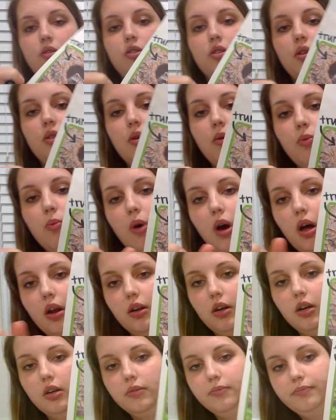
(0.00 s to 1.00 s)
to the
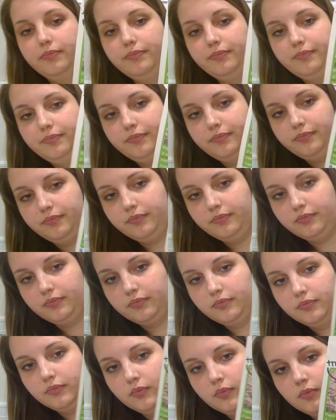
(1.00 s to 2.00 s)
water
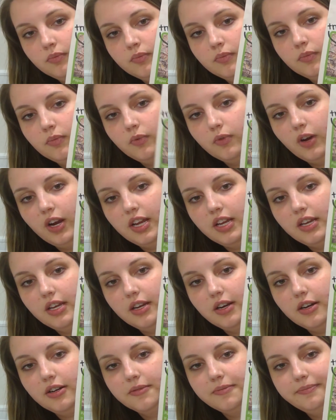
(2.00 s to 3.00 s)
right
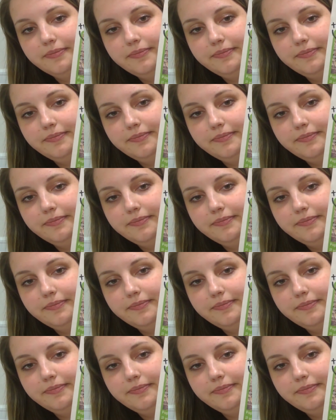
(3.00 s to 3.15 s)
here.